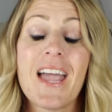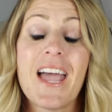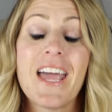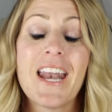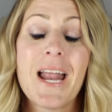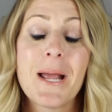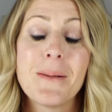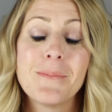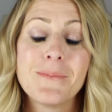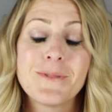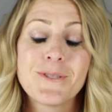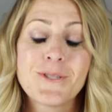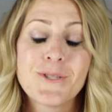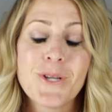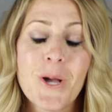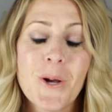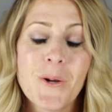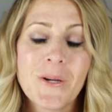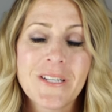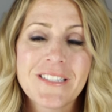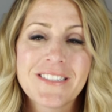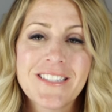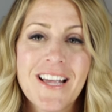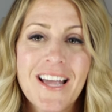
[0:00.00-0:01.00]
and I'm
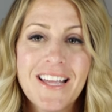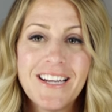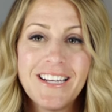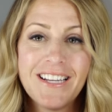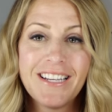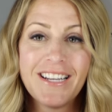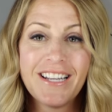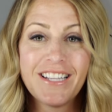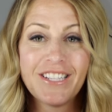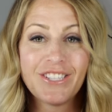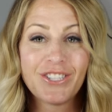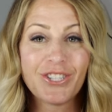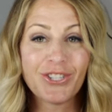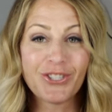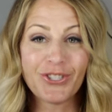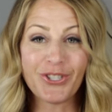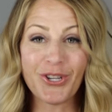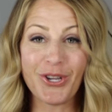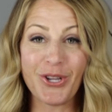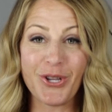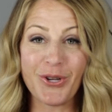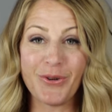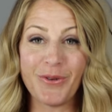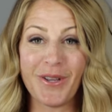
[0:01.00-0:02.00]
so excited to
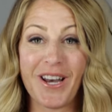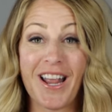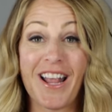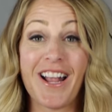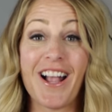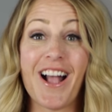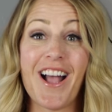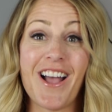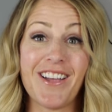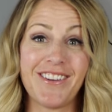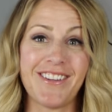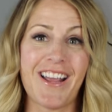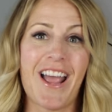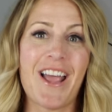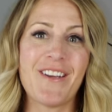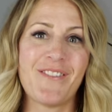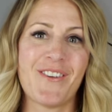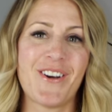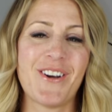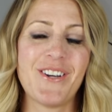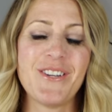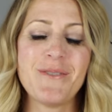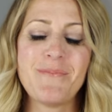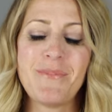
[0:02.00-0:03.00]
show you what I got. I've
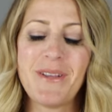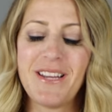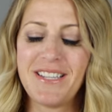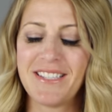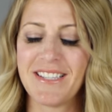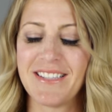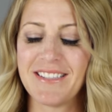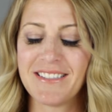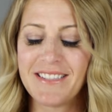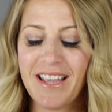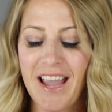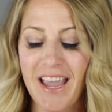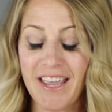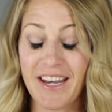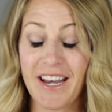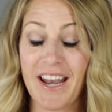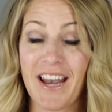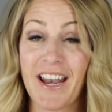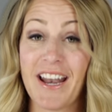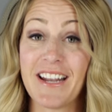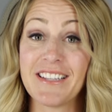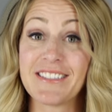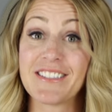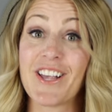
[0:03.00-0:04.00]
already peeked inside
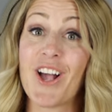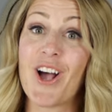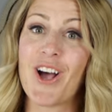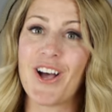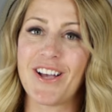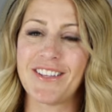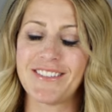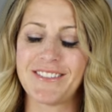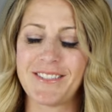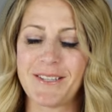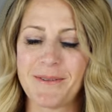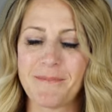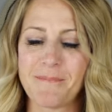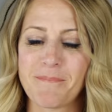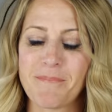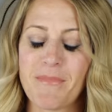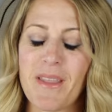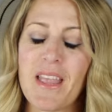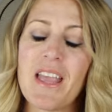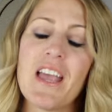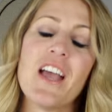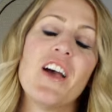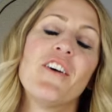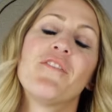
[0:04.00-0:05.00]
and it's awesome.
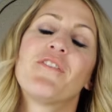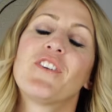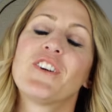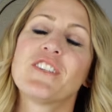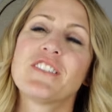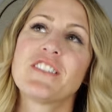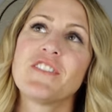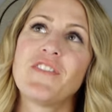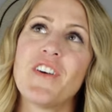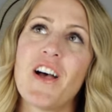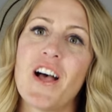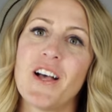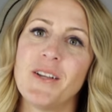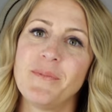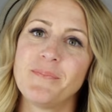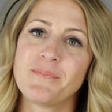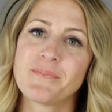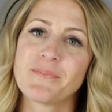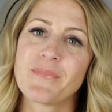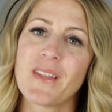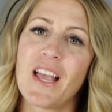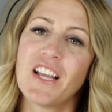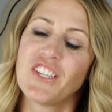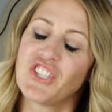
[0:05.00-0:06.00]
First of
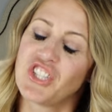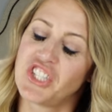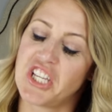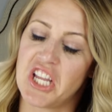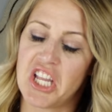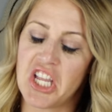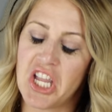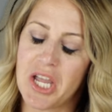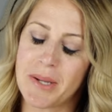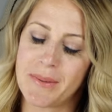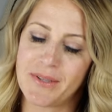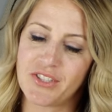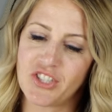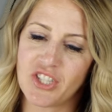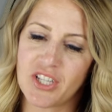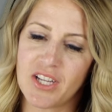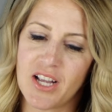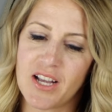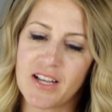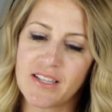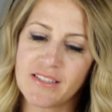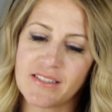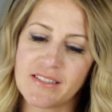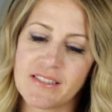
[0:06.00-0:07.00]
all, I should tell you how much it
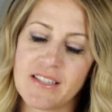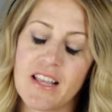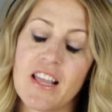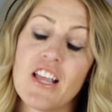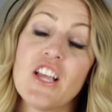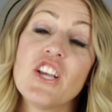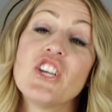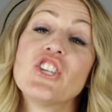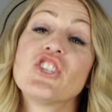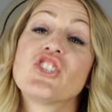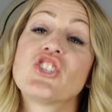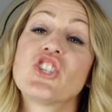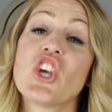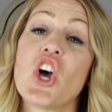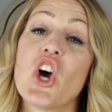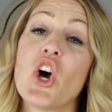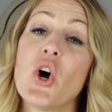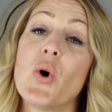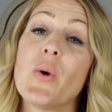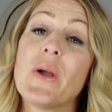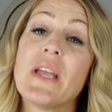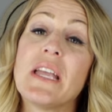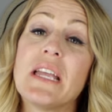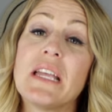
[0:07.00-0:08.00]
costs.
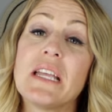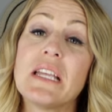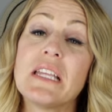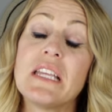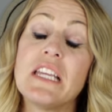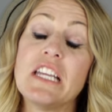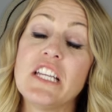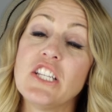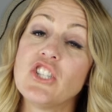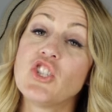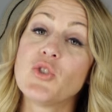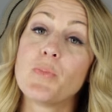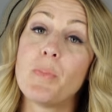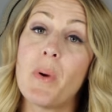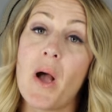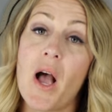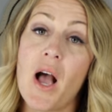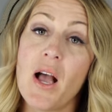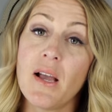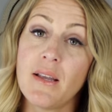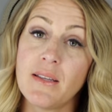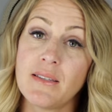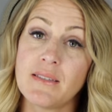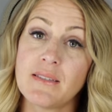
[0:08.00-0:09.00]
So each
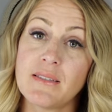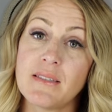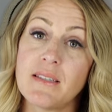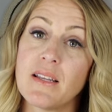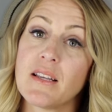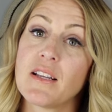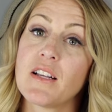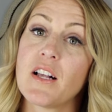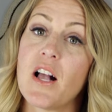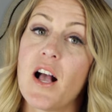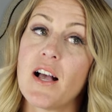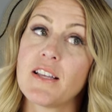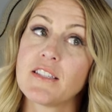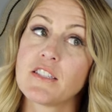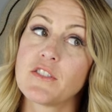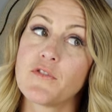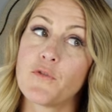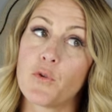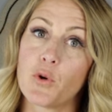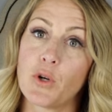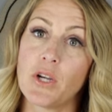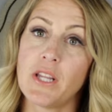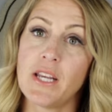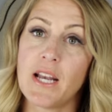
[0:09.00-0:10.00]
box
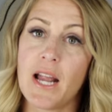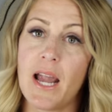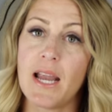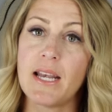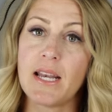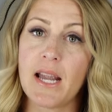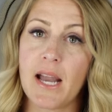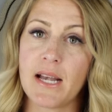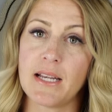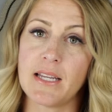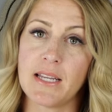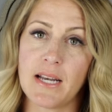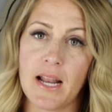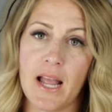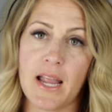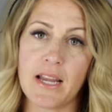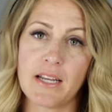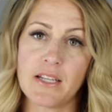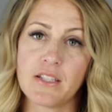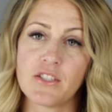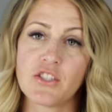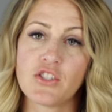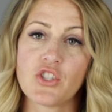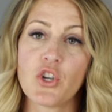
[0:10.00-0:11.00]
cost
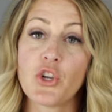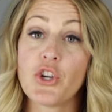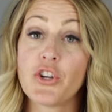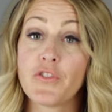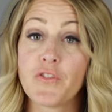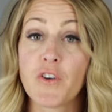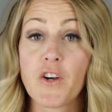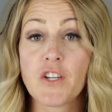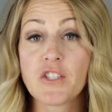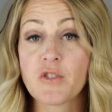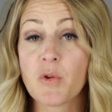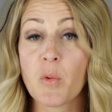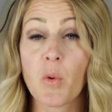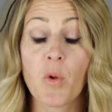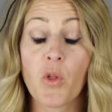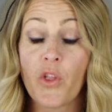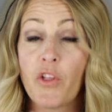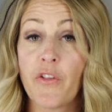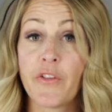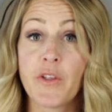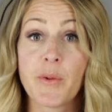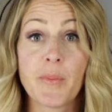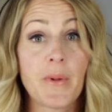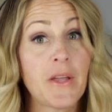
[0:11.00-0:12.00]
$49.99. So your first one
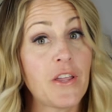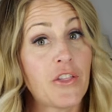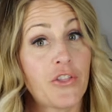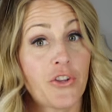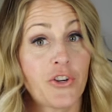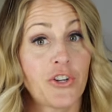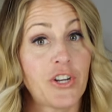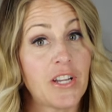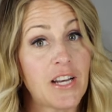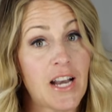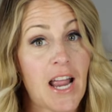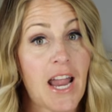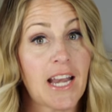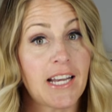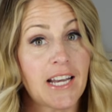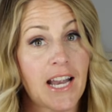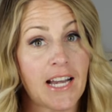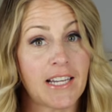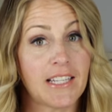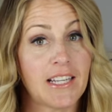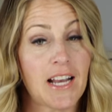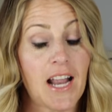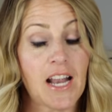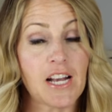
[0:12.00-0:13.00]
will only be
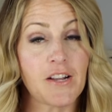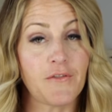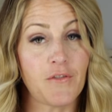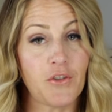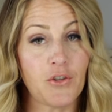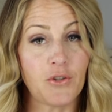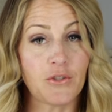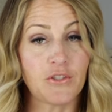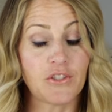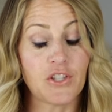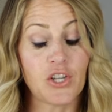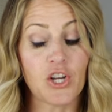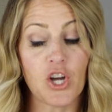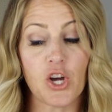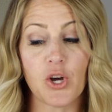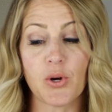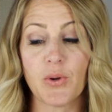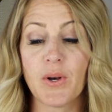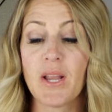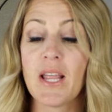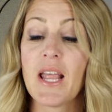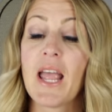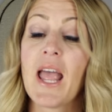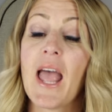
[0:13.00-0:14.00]
$39.99 if you use the
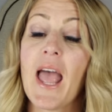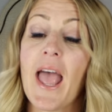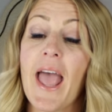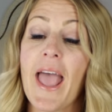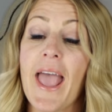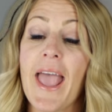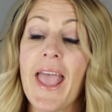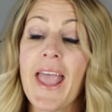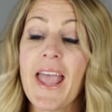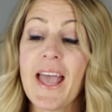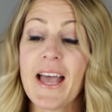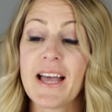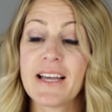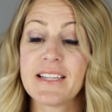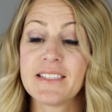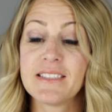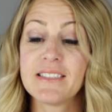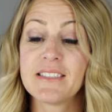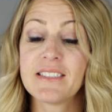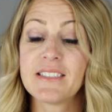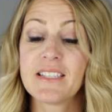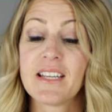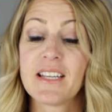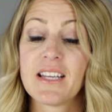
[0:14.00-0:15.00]
code.
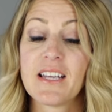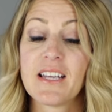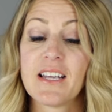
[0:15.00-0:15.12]
And